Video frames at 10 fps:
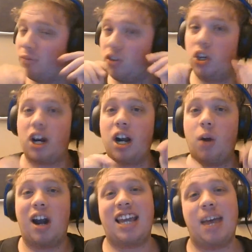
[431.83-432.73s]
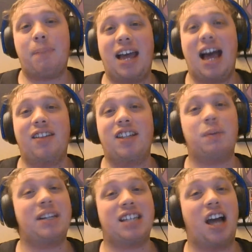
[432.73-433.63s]
you're going to want to get behind this,
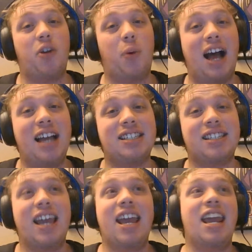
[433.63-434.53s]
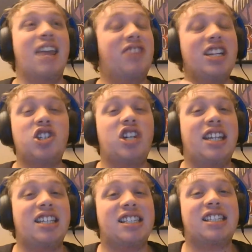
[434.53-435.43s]
because otherwise, if this shit
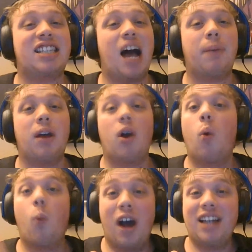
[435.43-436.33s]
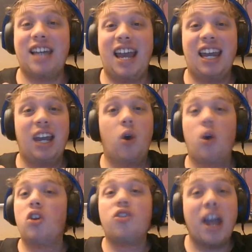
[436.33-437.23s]
doesn't stop, one day,
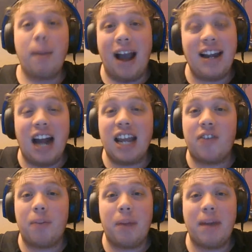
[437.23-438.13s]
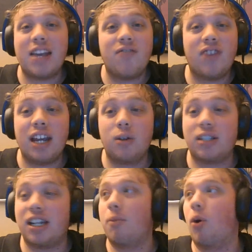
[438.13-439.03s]
they might not even be making
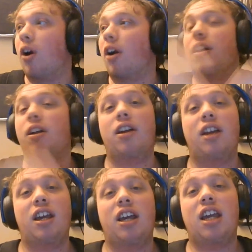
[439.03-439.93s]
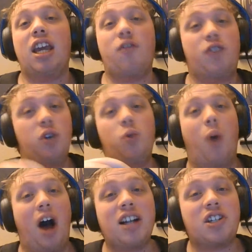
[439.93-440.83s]
videos anymore. If you
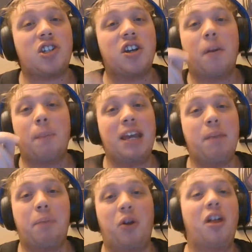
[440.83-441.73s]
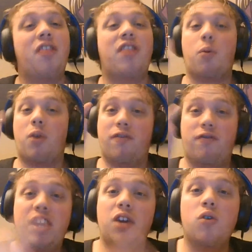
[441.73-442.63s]
watch people that
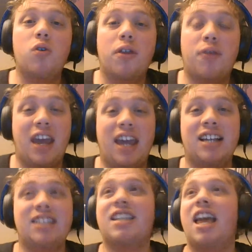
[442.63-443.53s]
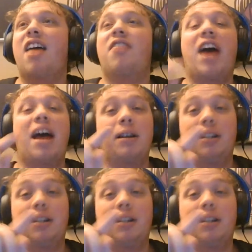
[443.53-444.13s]
review things, that